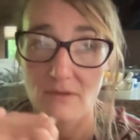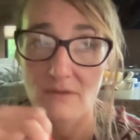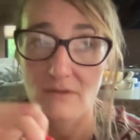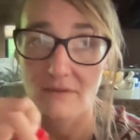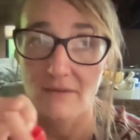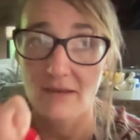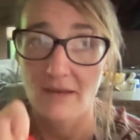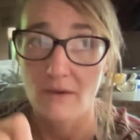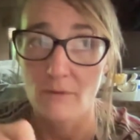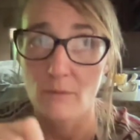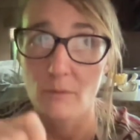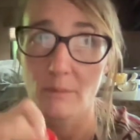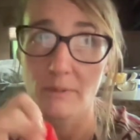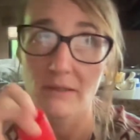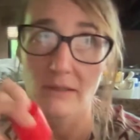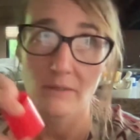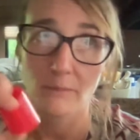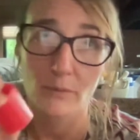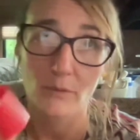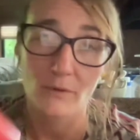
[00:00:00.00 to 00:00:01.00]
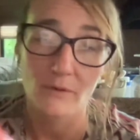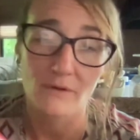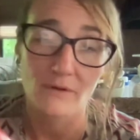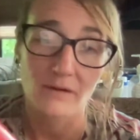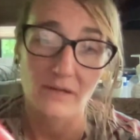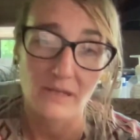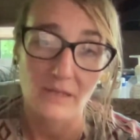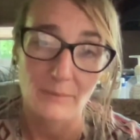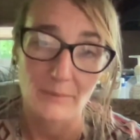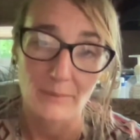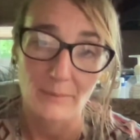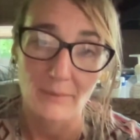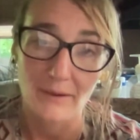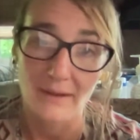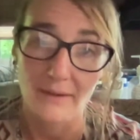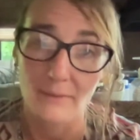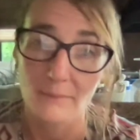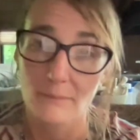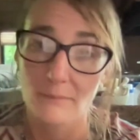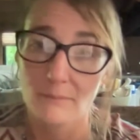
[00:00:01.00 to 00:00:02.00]
That will be important to keep in
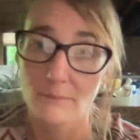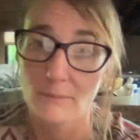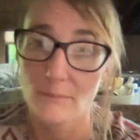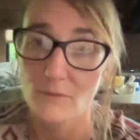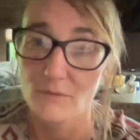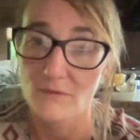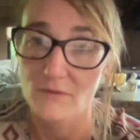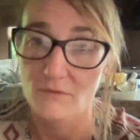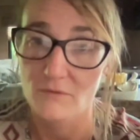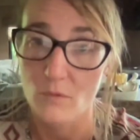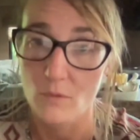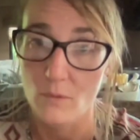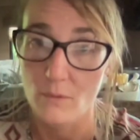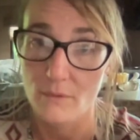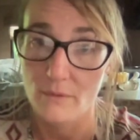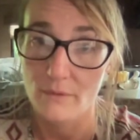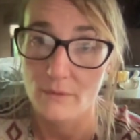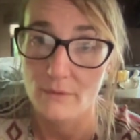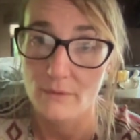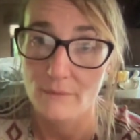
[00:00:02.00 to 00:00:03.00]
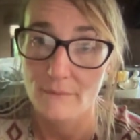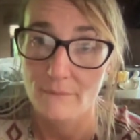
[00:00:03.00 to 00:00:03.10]
mind moving forward.